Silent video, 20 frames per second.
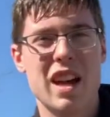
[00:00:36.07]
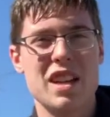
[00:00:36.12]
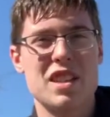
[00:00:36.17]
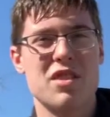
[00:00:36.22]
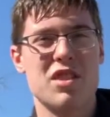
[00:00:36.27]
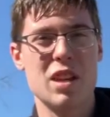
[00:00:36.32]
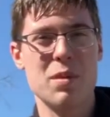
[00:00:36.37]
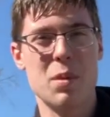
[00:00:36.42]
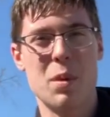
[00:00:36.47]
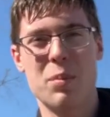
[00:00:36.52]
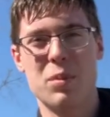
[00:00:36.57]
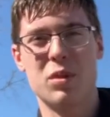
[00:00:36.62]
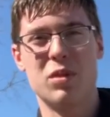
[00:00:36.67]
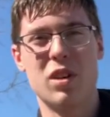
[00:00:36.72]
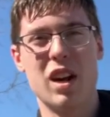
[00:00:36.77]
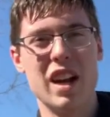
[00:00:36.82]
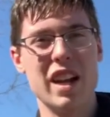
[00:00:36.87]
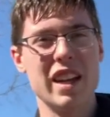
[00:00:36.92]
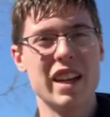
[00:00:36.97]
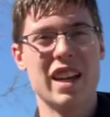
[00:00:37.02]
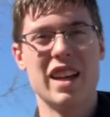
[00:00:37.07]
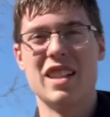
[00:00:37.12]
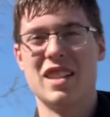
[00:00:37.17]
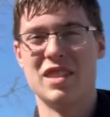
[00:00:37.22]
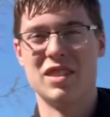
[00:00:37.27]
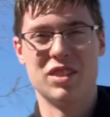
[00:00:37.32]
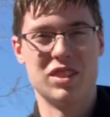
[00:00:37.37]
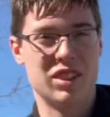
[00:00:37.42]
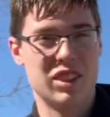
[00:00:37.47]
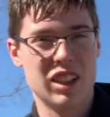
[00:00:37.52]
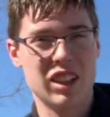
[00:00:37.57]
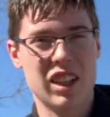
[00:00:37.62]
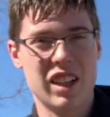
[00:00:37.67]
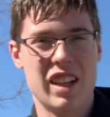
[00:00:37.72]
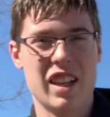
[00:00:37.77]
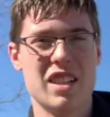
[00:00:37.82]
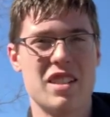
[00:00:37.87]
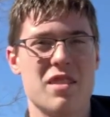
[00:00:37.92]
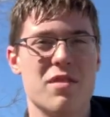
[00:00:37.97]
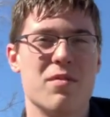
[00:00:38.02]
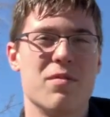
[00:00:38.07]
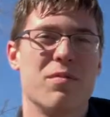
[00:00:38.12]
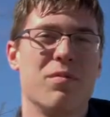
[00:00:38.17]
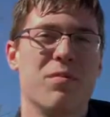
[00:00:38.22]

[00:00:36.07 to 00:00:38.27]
guys, so keep up the running, and good luck, guys.